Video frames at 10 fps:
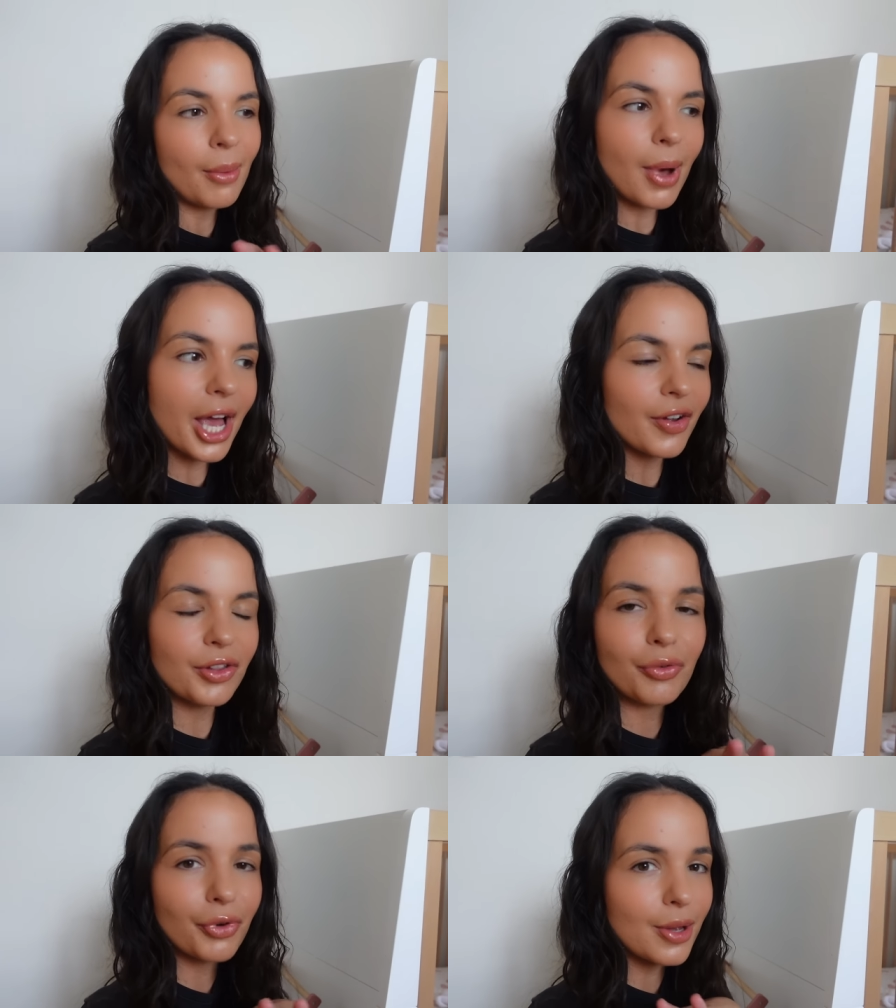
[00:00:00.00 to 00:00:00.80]
Maya
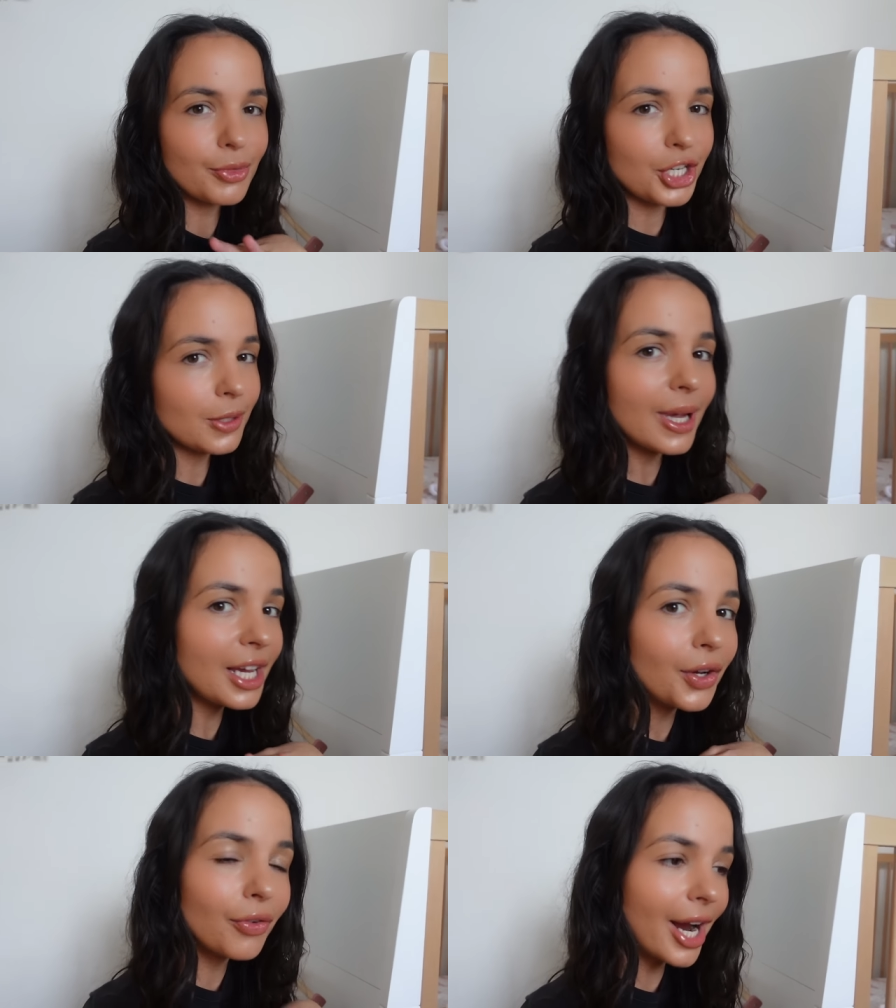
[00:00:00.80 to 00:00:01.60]
in the room, she's
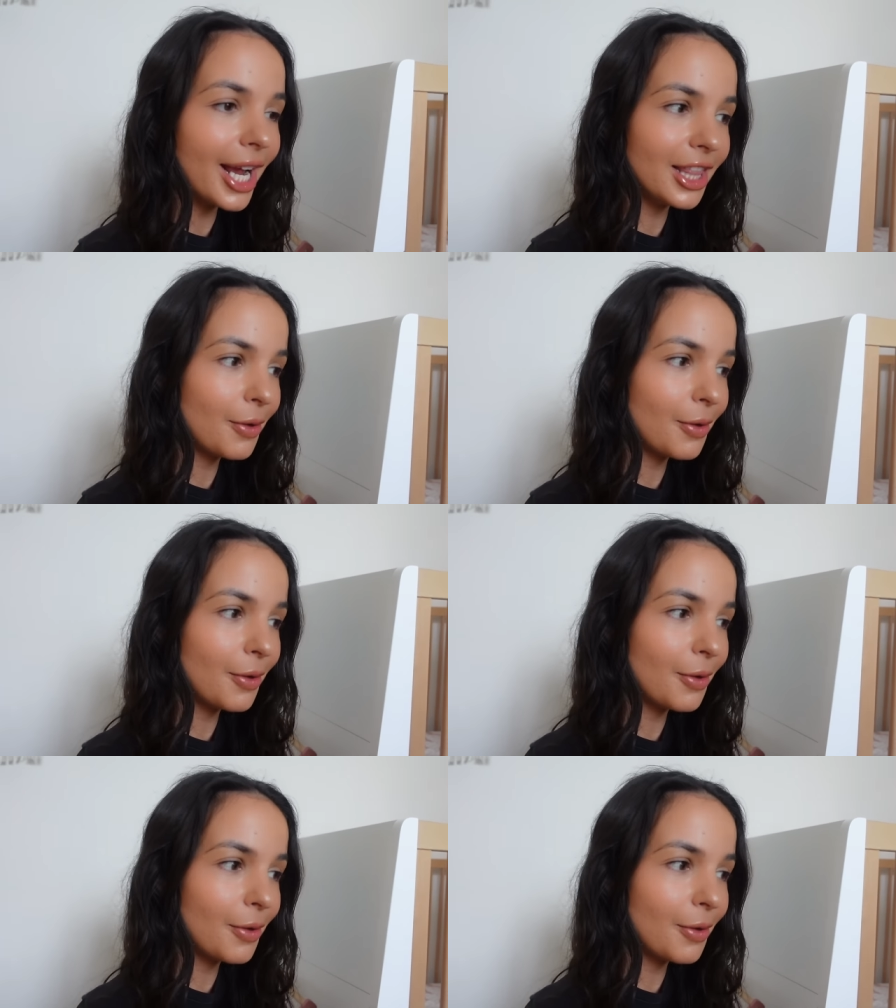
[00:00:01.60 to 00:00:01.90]
been great.